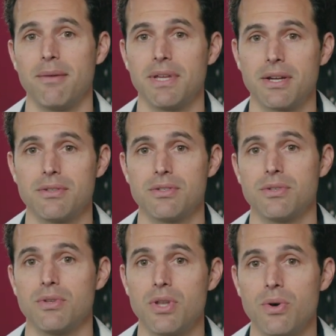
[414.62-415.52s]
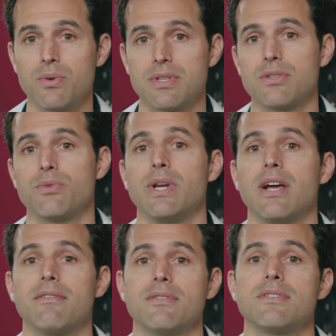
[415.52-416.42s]
because you know that you will
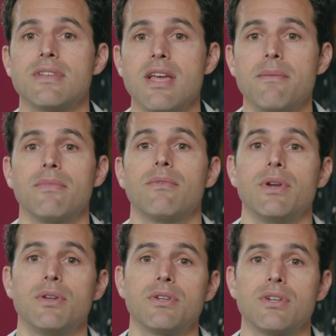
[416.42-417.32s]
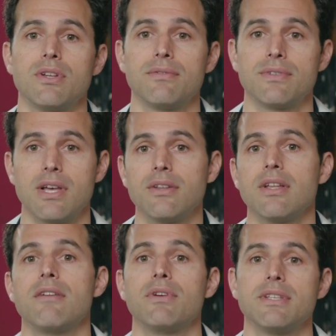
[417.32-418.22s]
have the same reduction of
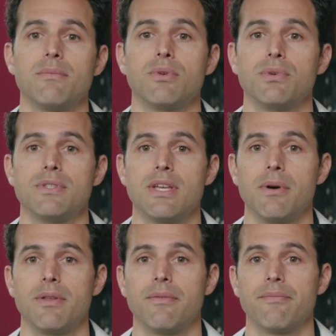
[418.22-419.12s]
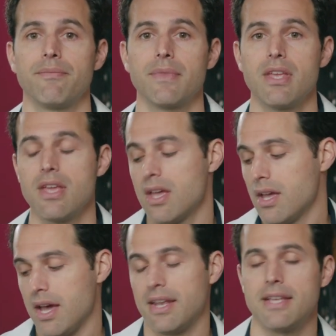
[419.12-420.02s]
sound every time you put them on.
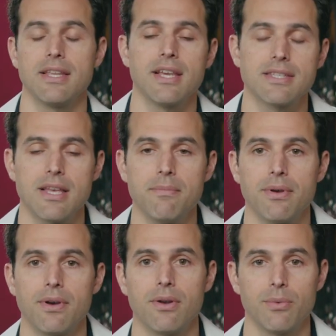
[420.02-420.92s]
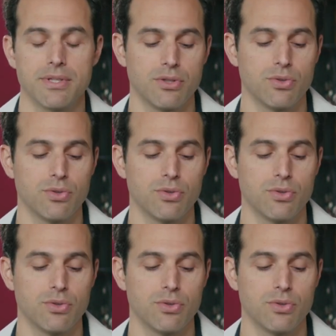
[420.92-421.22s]
And as an example, with a